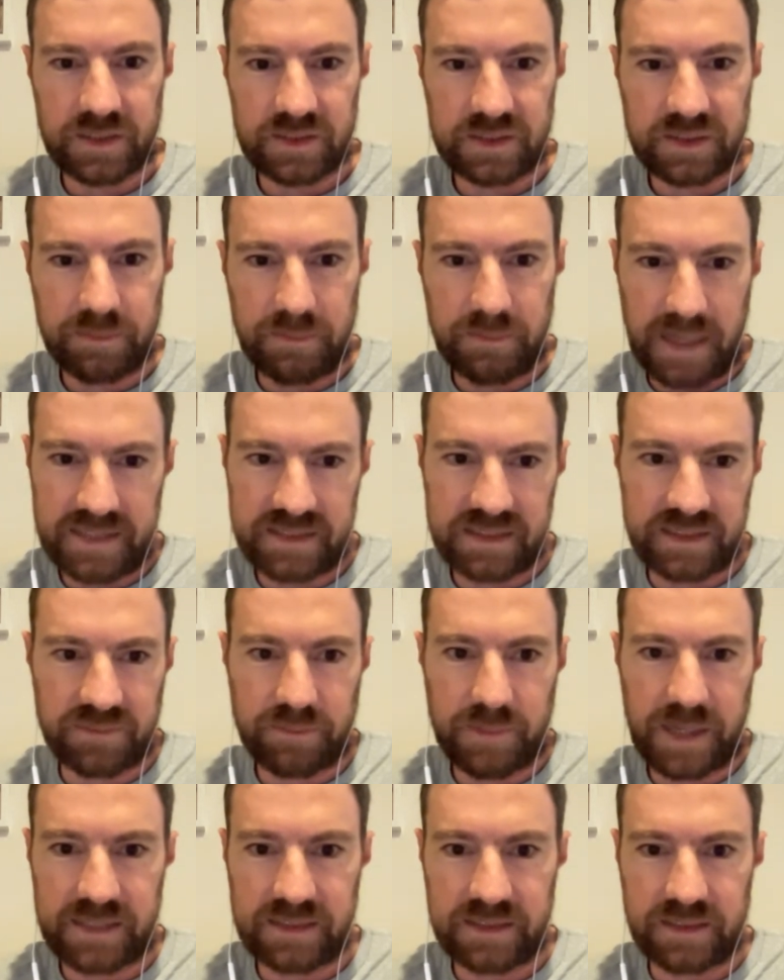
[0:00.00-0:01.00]
It's a massive,
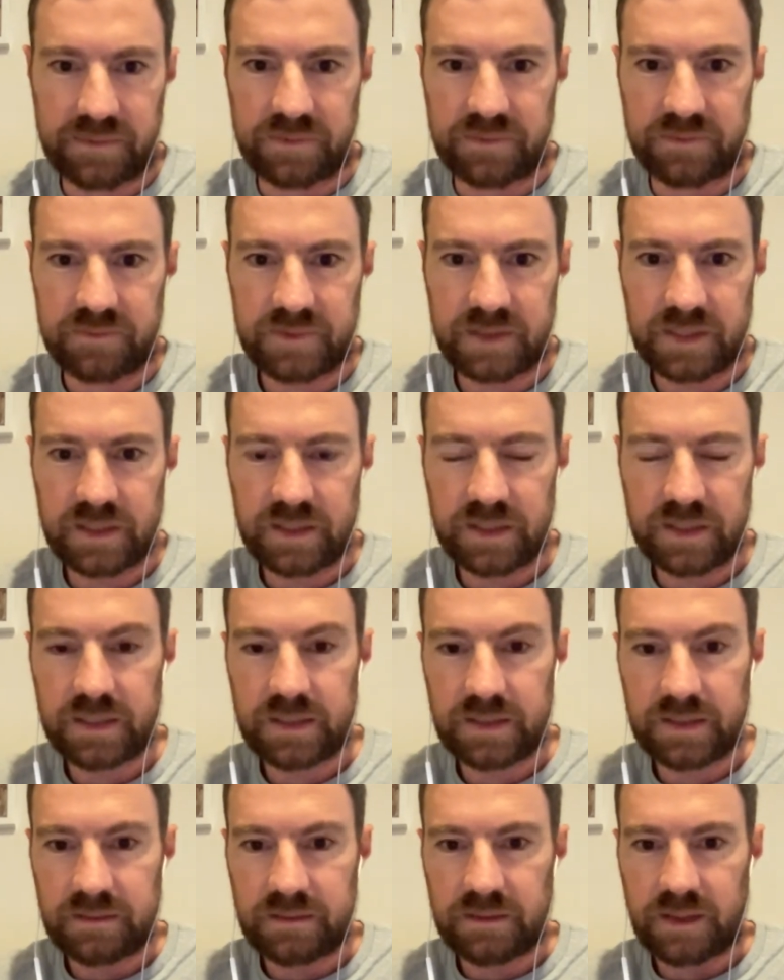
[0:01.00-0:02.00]
massive
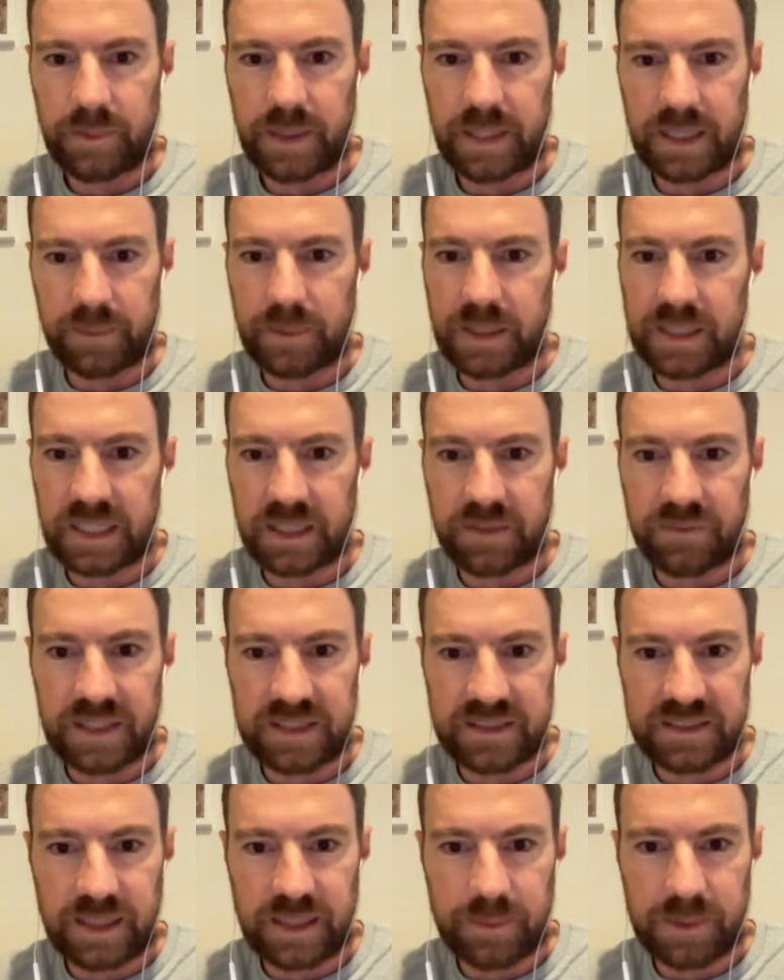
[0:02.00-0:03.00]
amount of money if
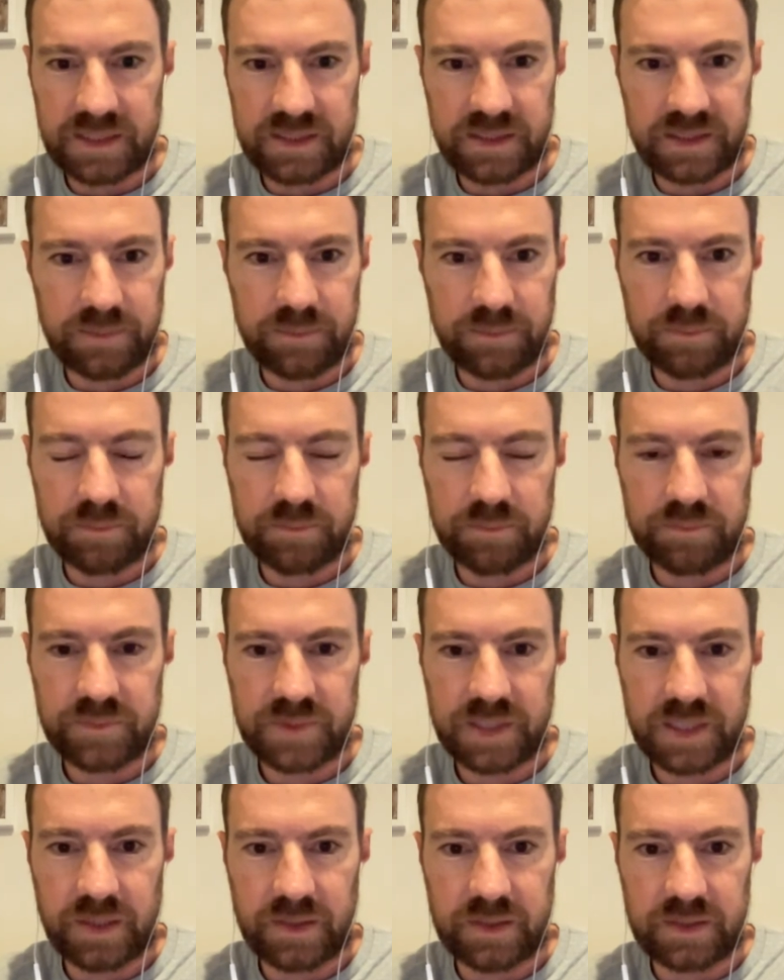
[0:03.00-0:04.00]
that's how much they're
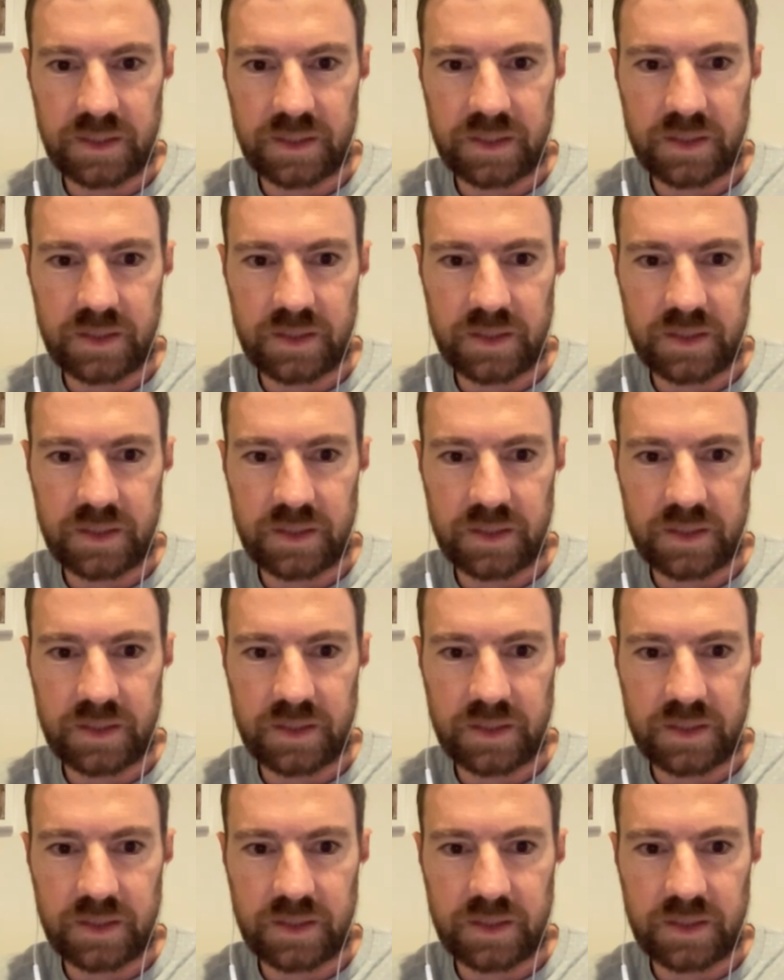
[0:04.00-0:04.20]
going to earn.